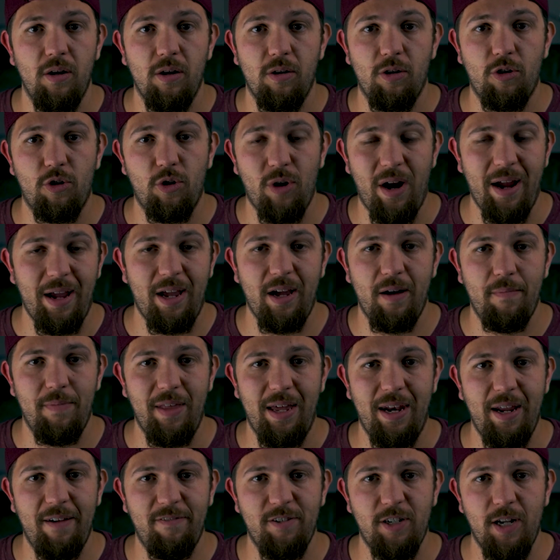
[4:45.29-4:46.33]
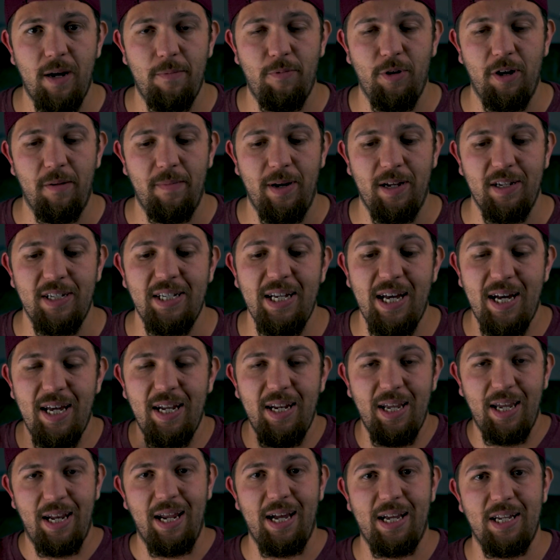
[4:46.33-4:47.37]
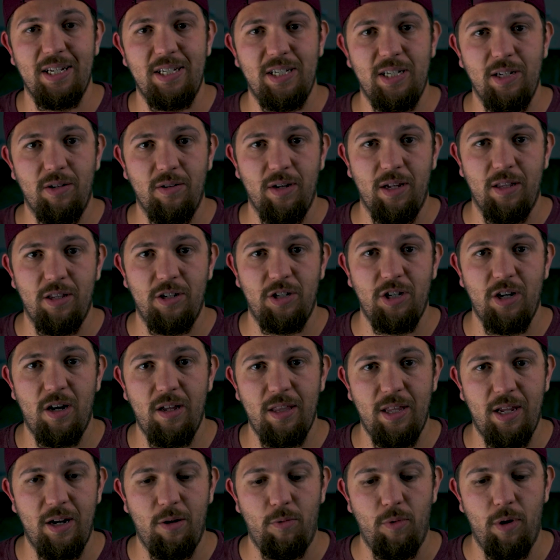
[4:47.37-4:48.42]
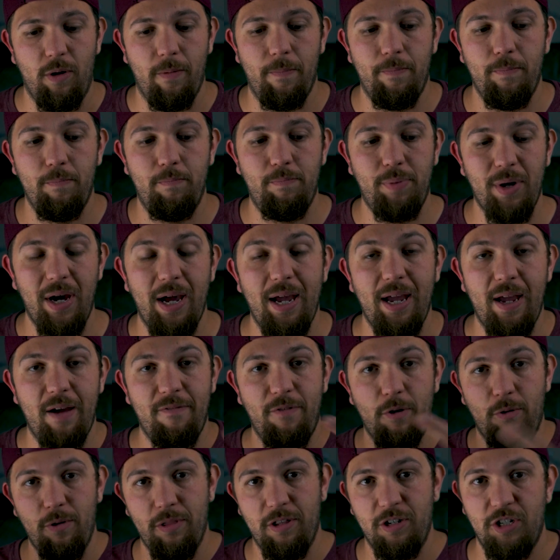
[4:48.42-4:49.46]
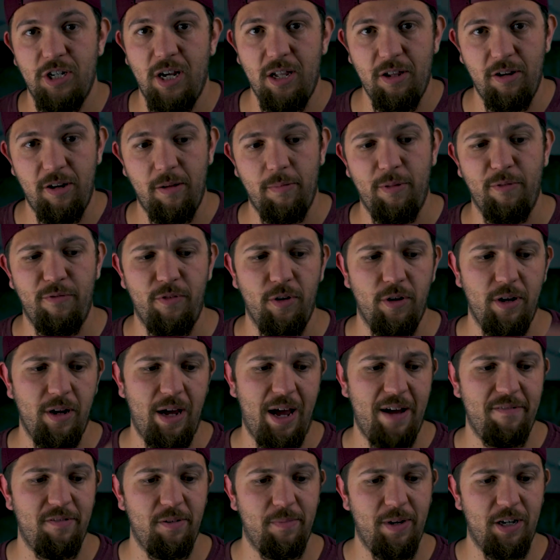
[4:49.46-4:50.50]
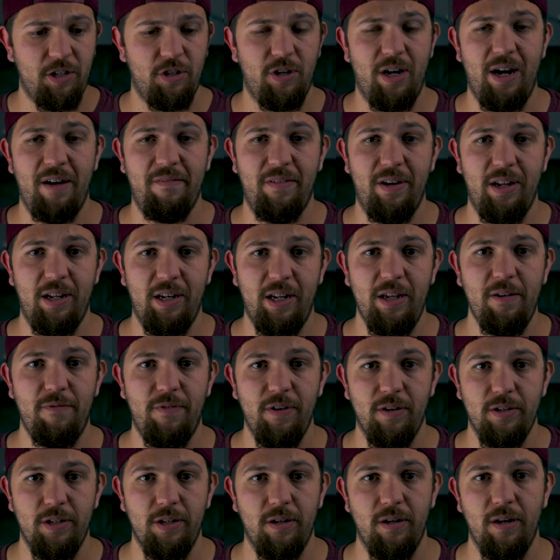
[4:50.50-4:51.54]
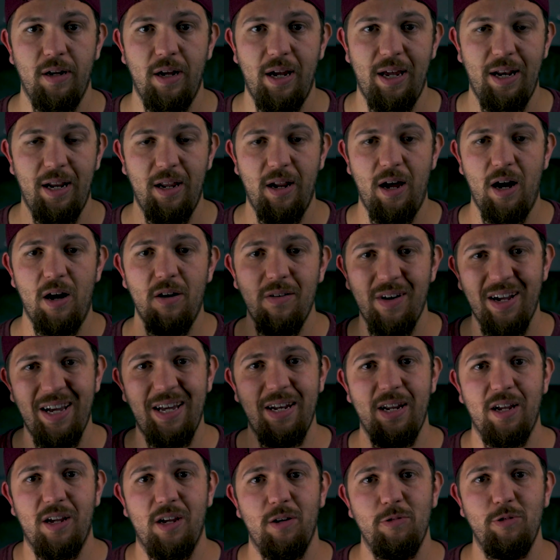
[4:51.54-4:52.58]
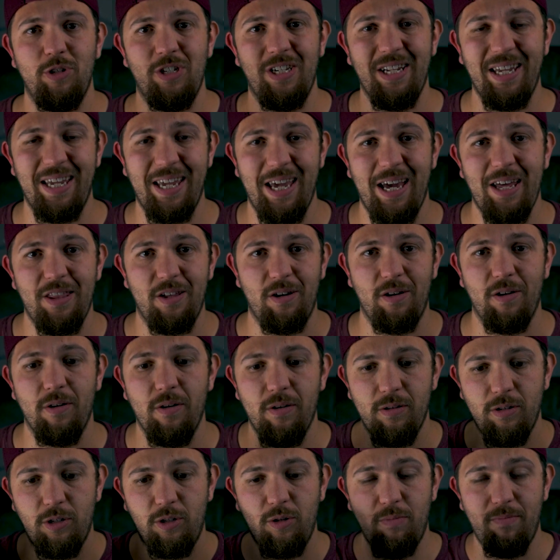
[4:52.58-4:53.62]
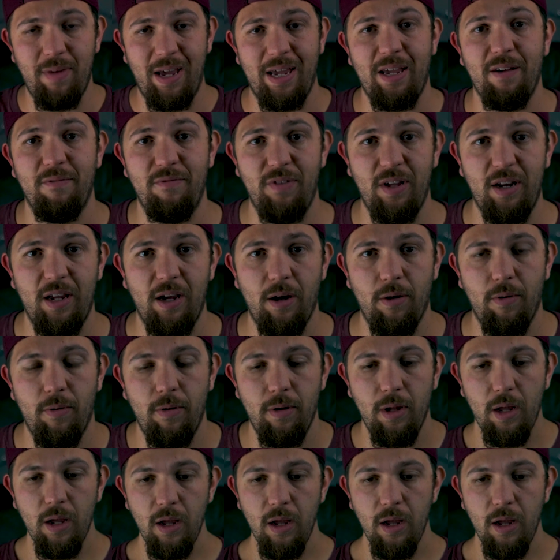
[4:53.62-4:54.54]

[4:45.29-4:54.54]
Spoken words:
crank up that f-stop when I'm outside and I can still get the shot that I want. But if I want the shallow depth of field, I have to make sure I have an ND filter, and it all kind of goes together to make a video.